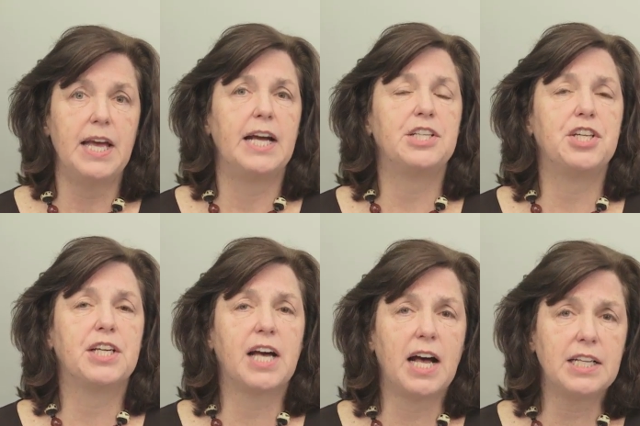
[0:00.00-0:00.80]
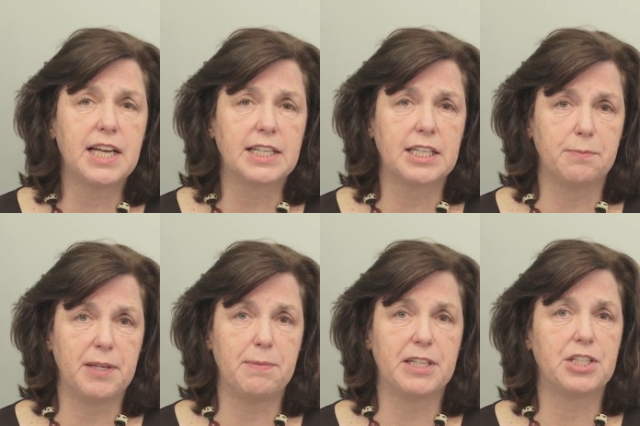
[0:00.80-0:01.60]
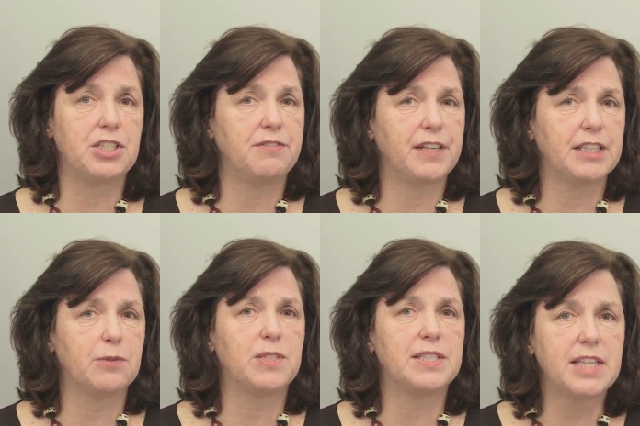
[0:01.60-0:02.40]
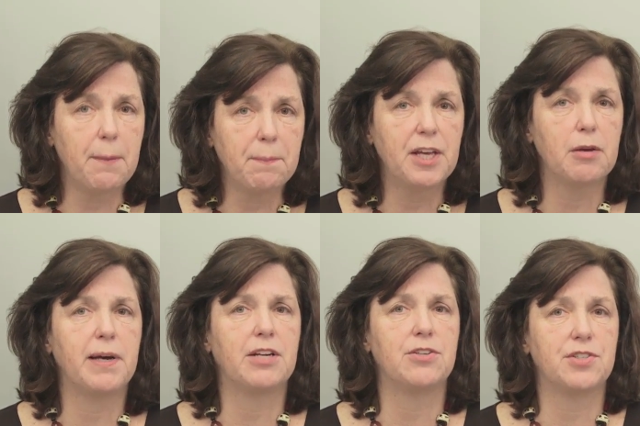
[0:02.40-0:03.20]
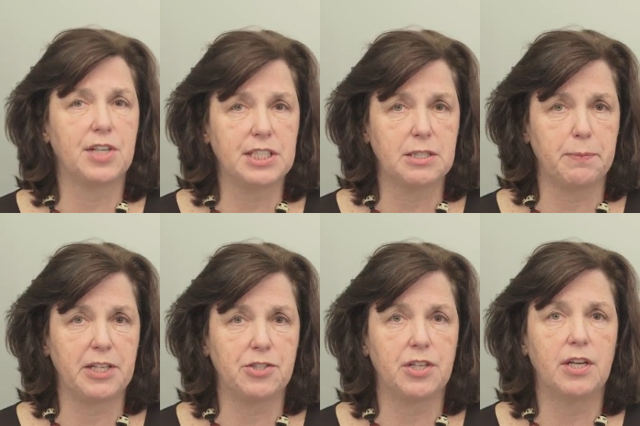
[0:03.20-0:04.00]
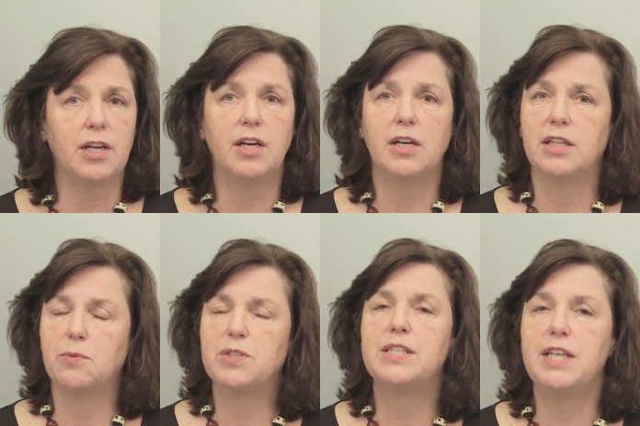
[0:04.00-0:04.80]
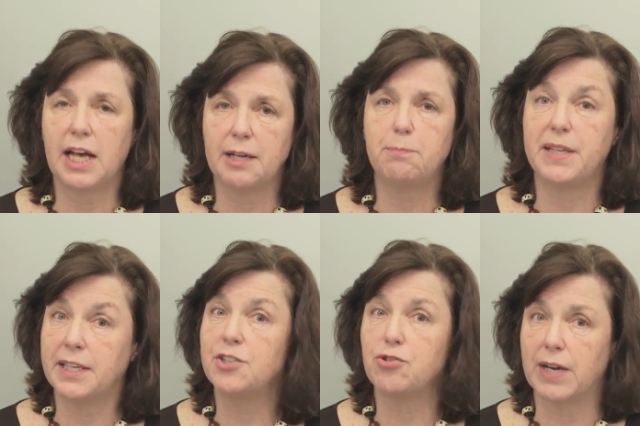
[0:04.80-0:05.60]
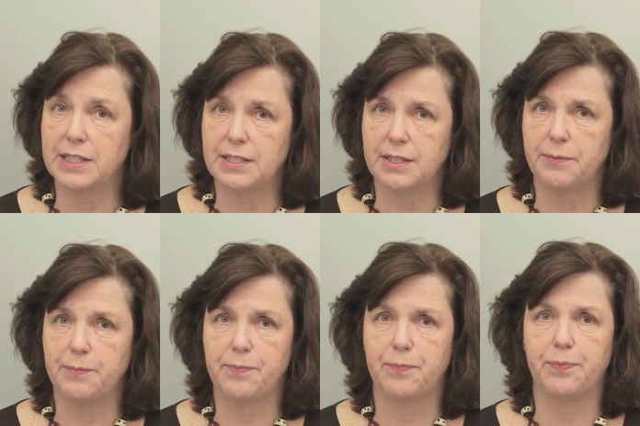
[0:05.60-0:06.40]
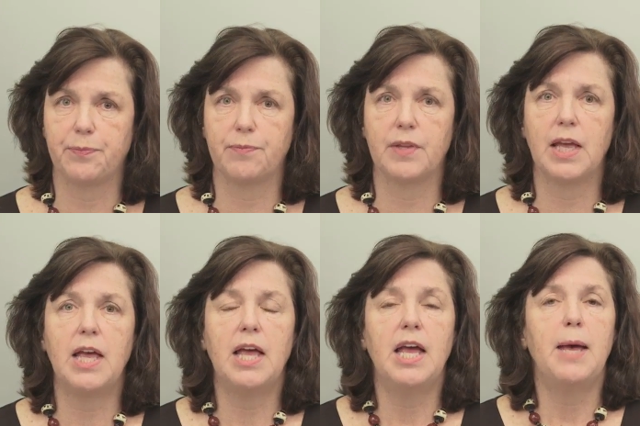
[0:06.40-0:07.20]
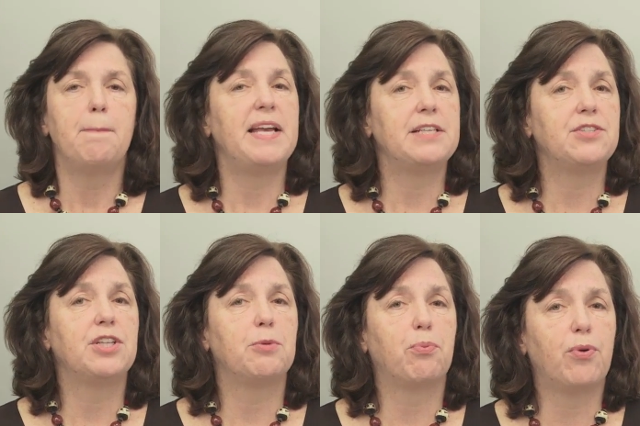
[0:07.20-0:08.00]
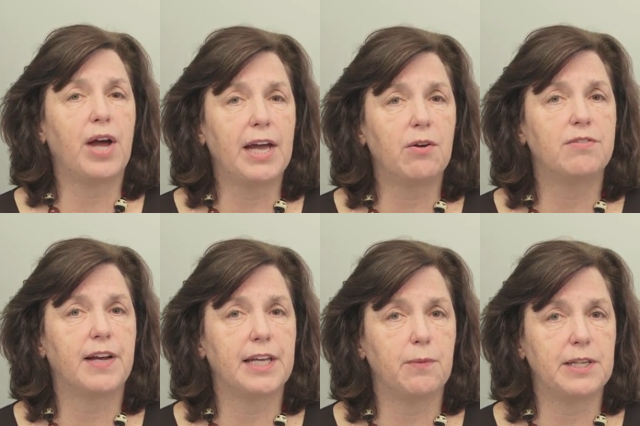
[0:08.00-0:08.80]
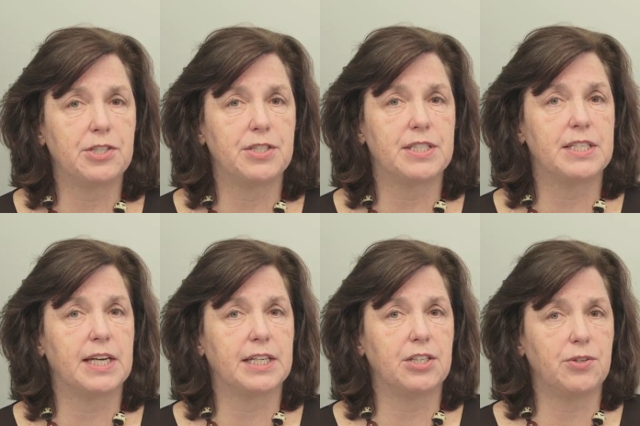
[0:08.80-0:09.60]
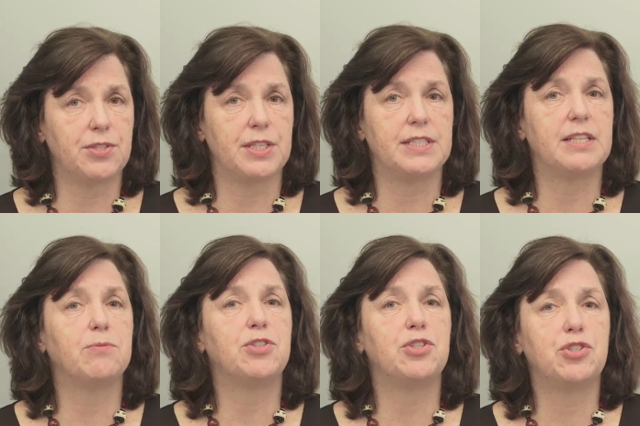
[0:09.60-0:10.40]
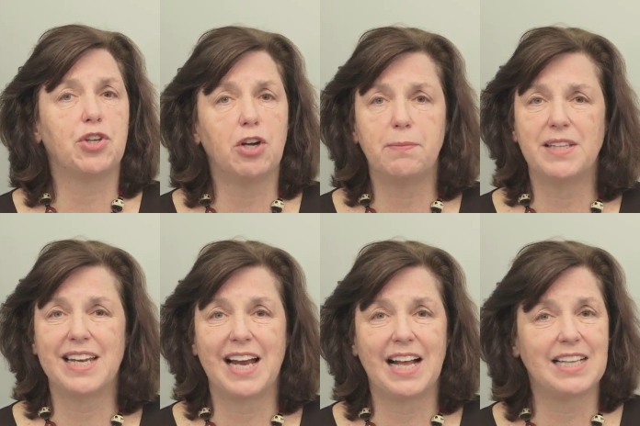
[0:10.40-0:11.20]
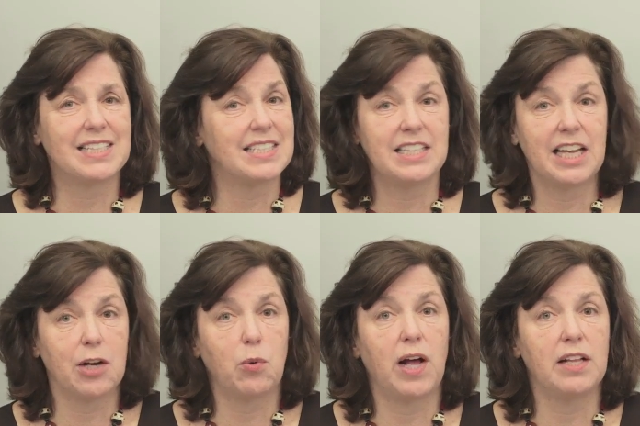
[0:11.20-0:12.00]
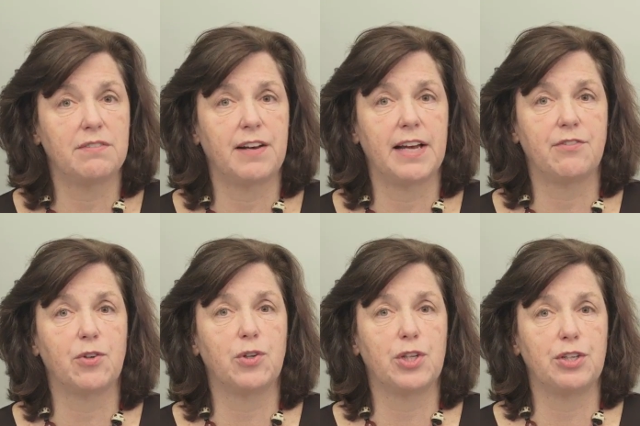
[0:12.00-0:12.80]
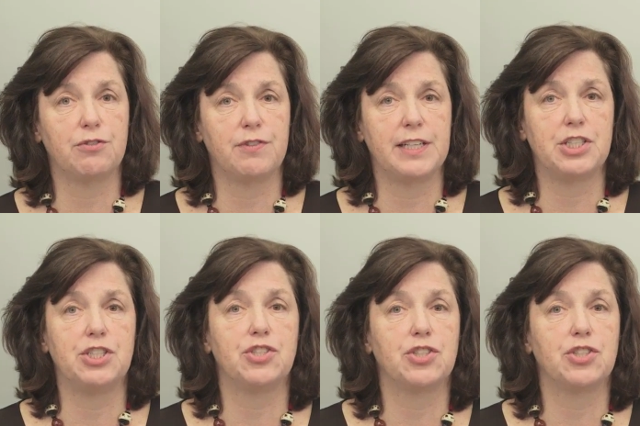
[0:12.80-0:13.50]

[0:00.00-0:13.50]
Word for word: And she contacted me because she felt there was something about her son's speech that was not being addressed. Based on the prior evaluations and diagnoses, it was determined that Alex did not qualify for early intervention